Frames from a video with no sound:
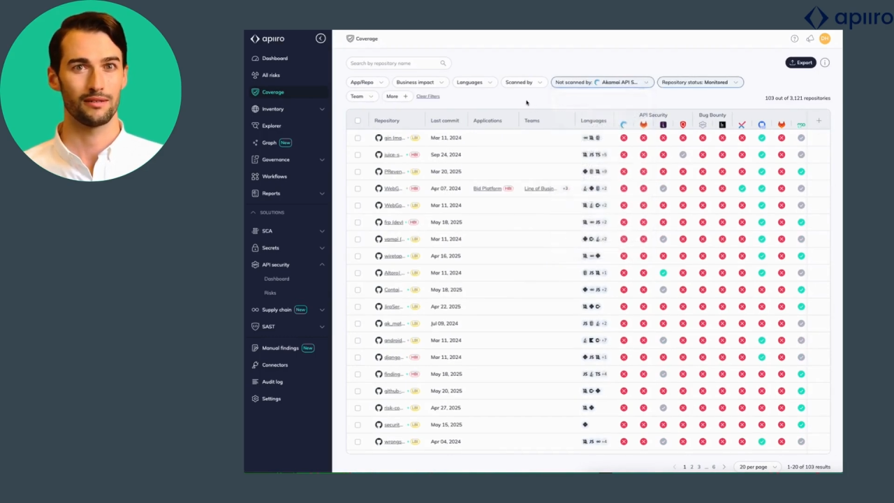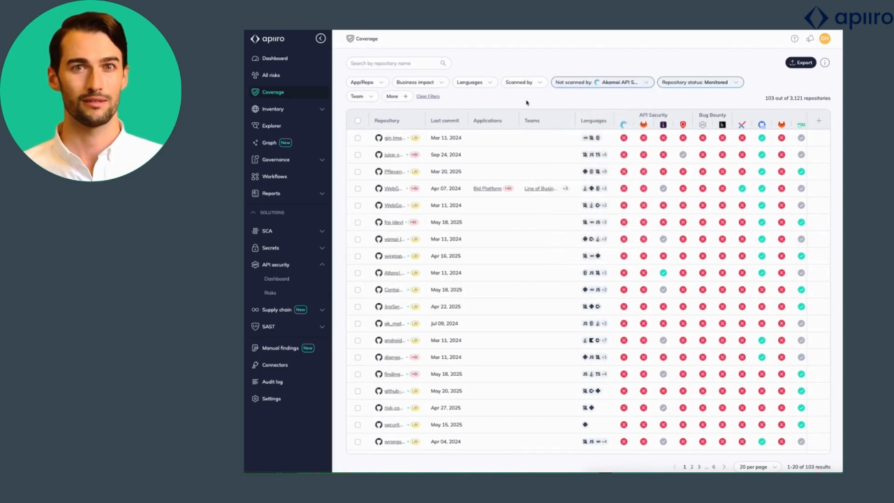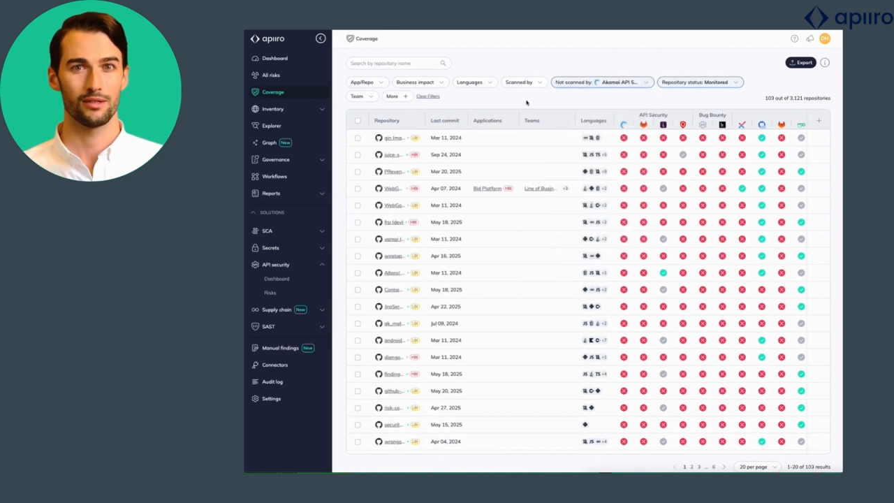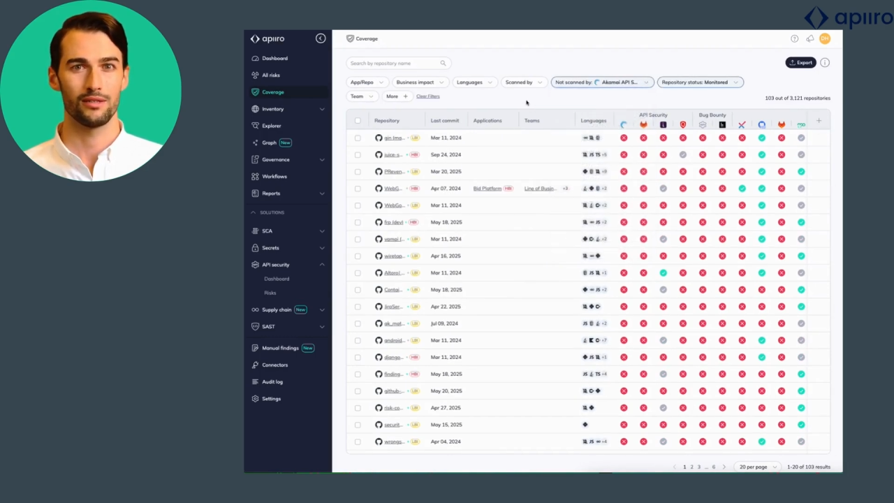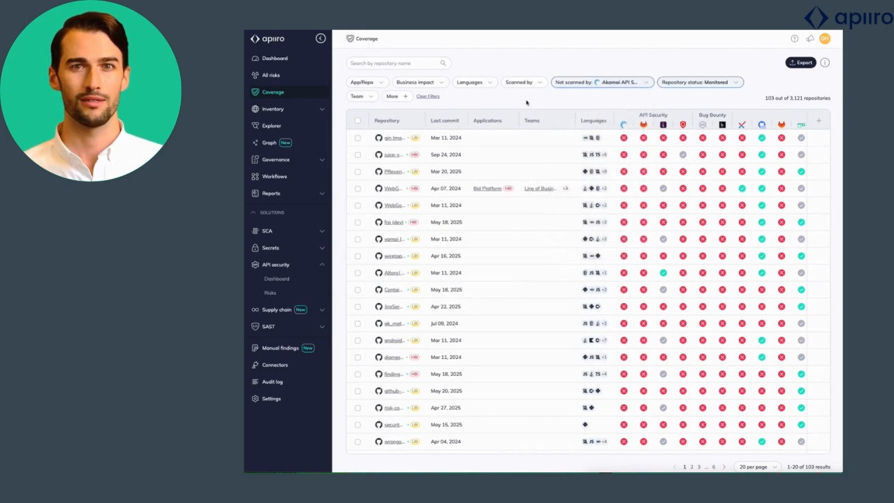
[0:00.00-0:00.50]

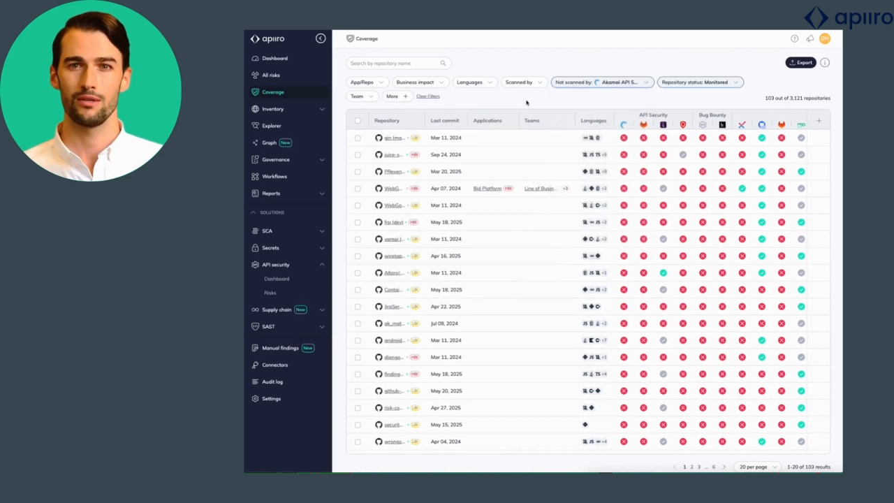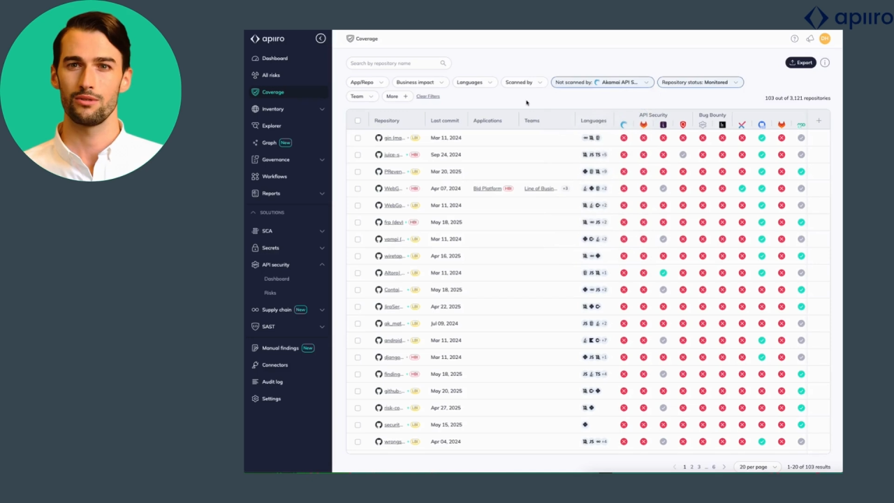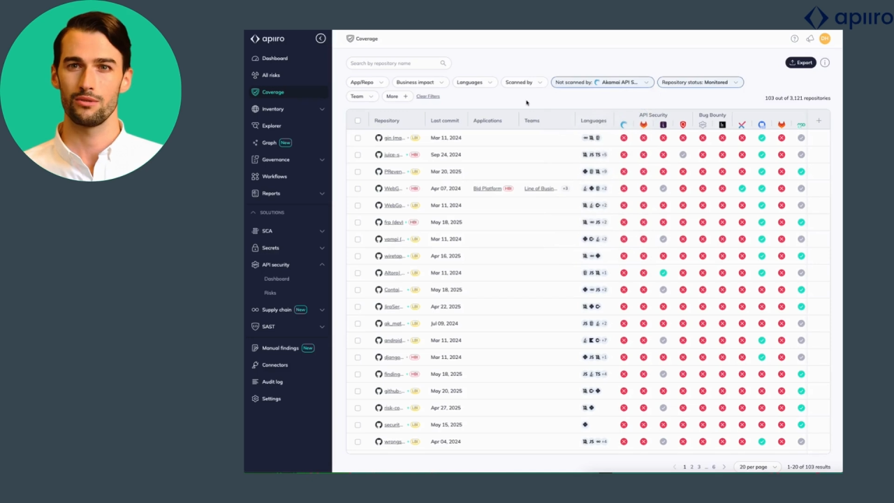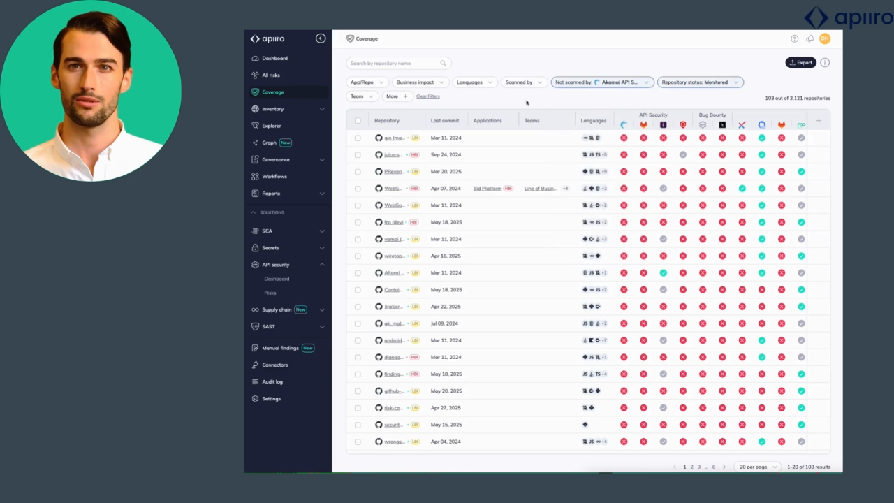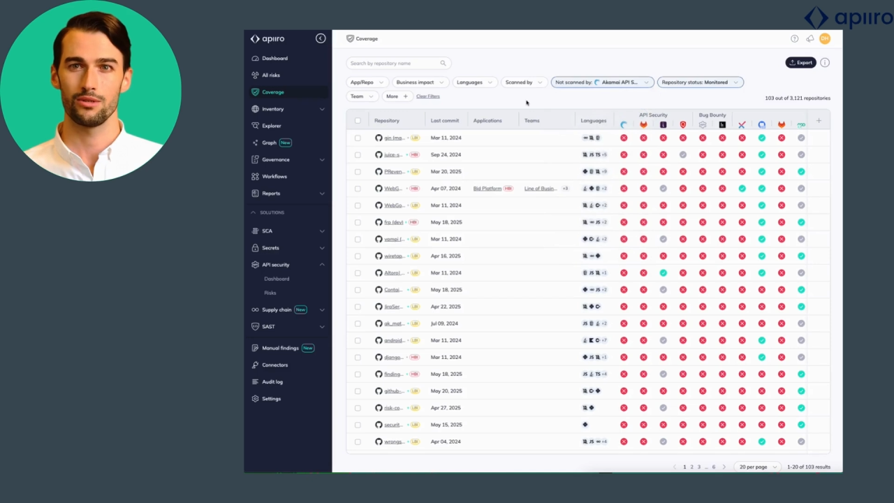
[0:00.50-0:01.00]
such as our
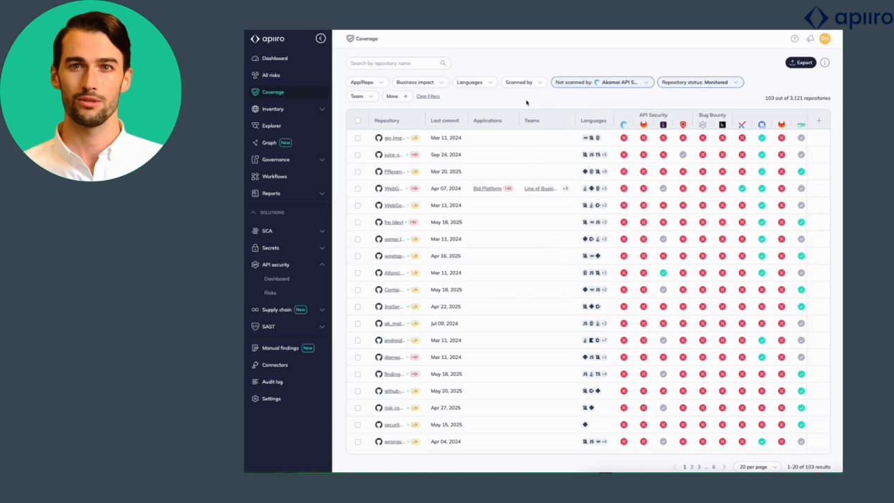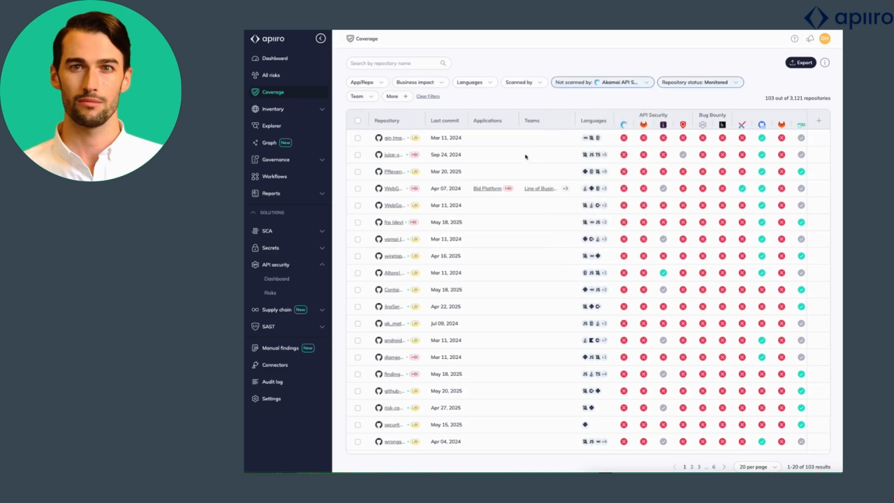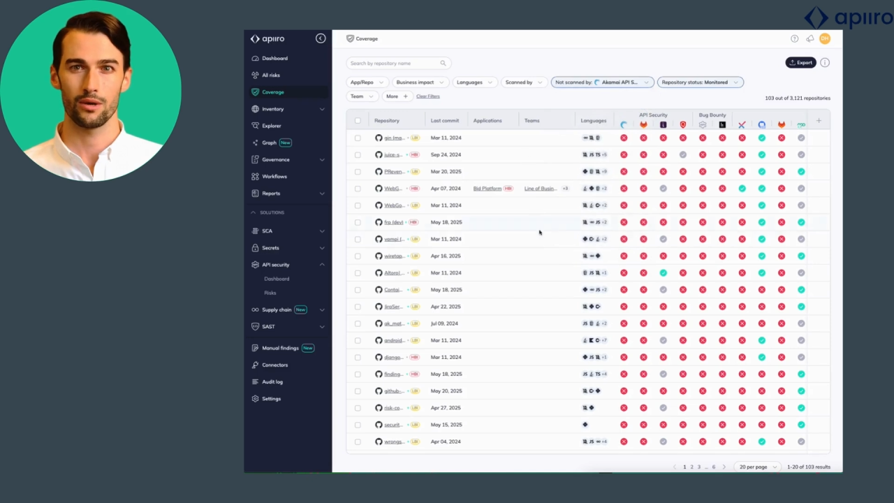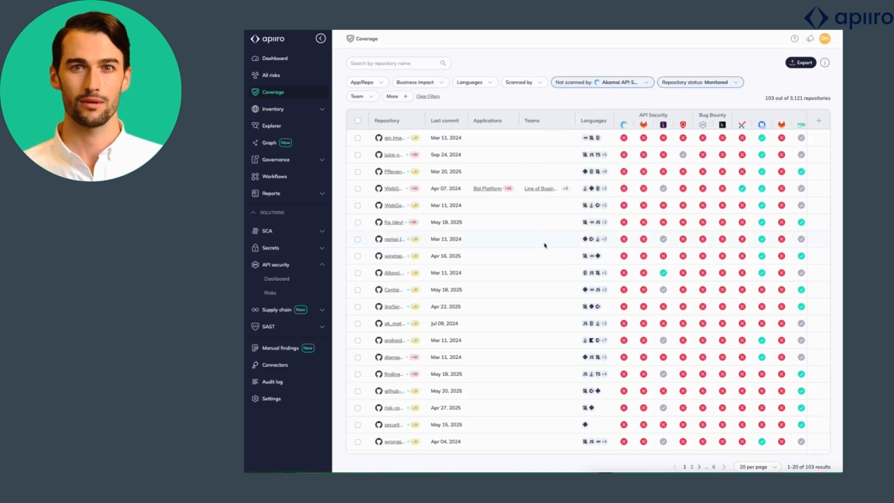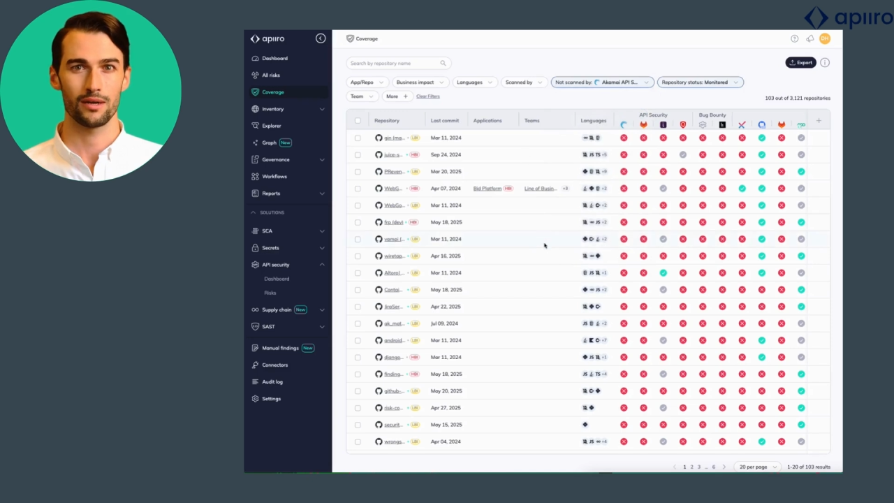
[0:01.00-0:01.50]
strategic
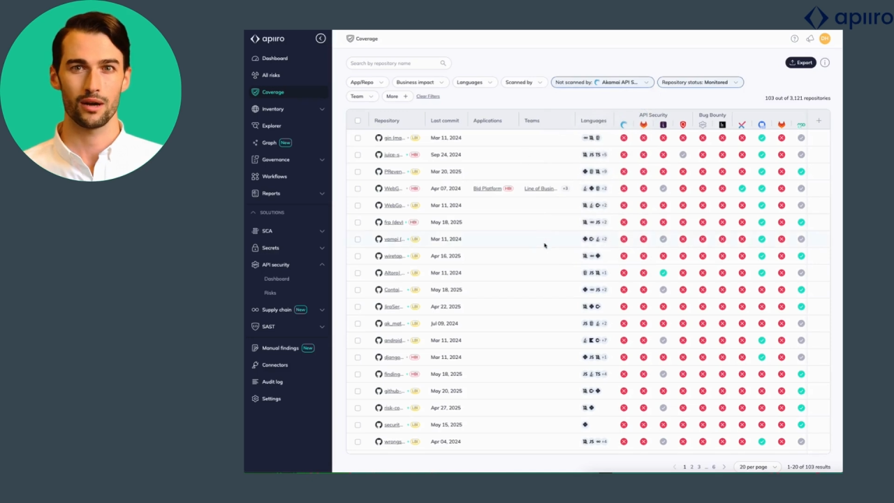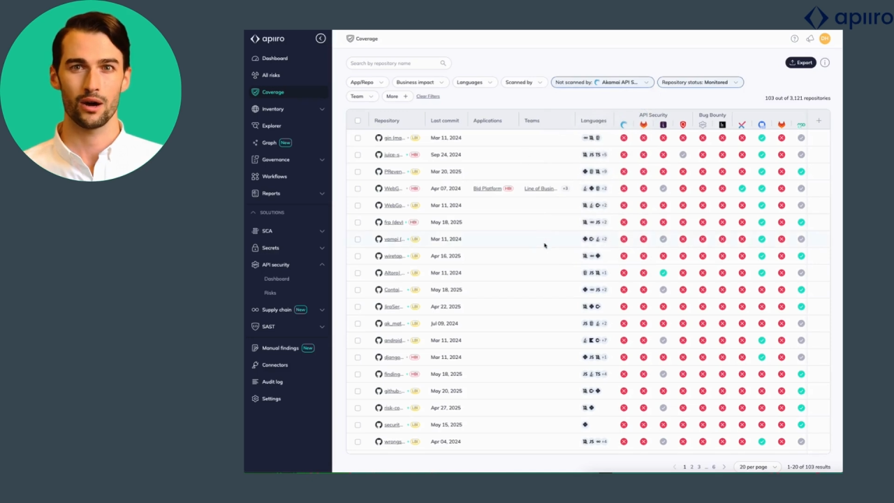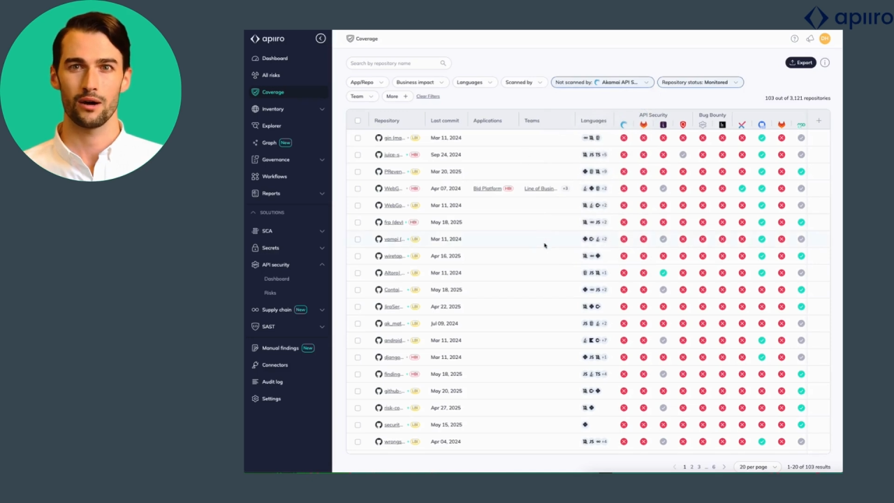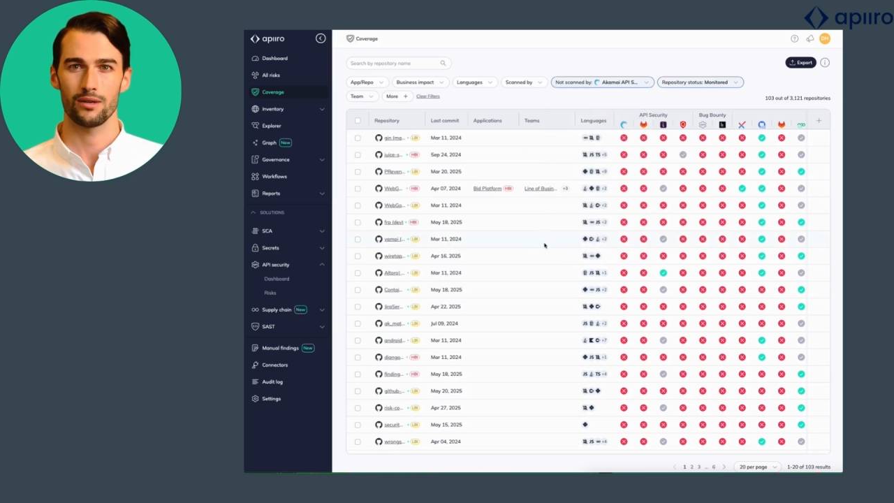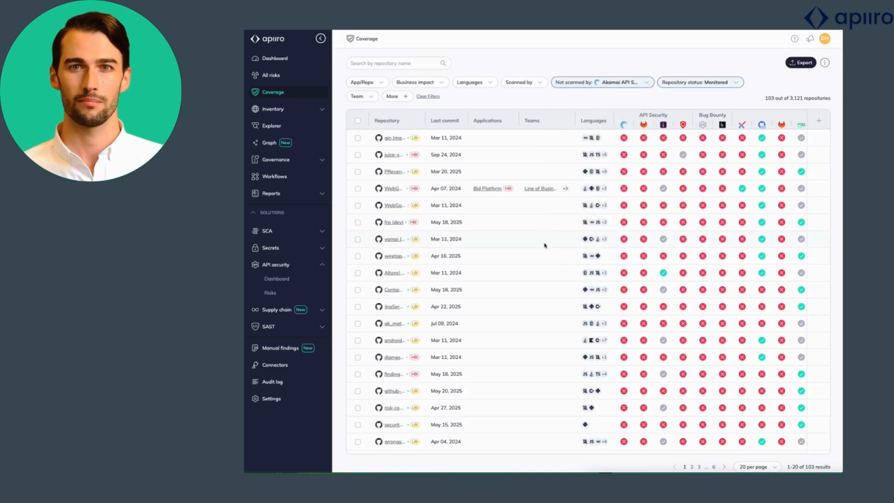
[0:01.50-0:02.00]
partner
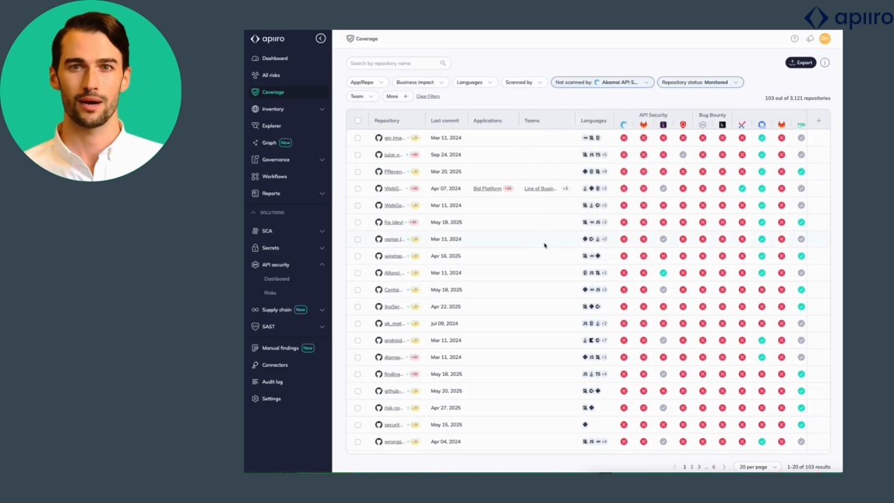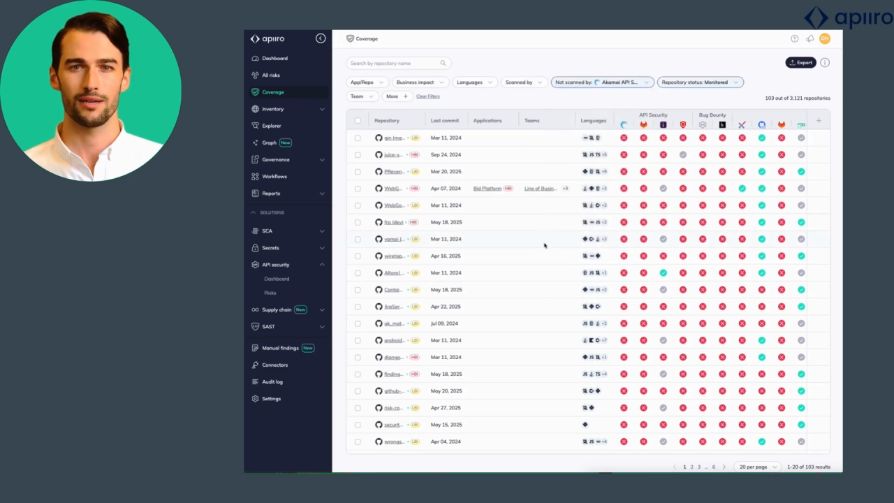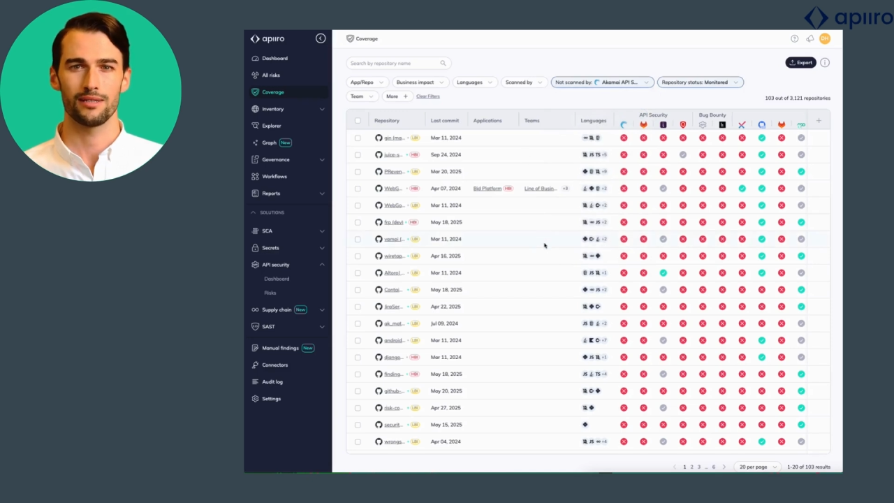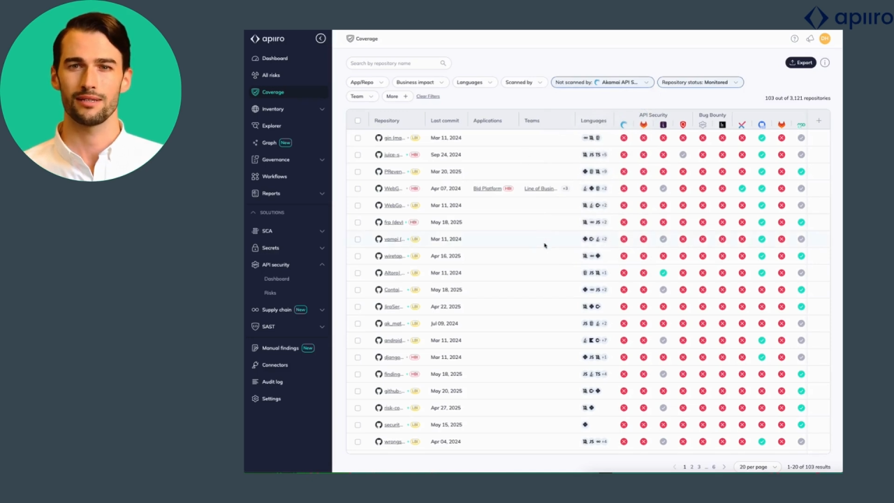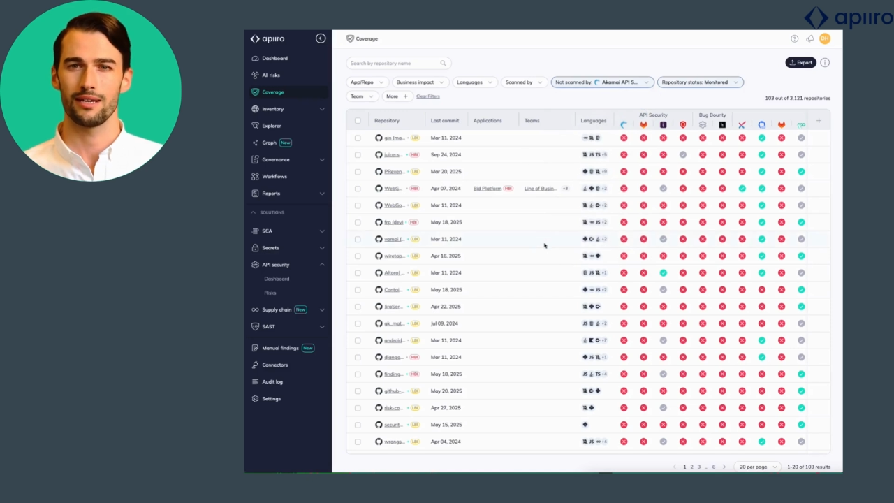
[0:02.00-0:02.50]
Akamai's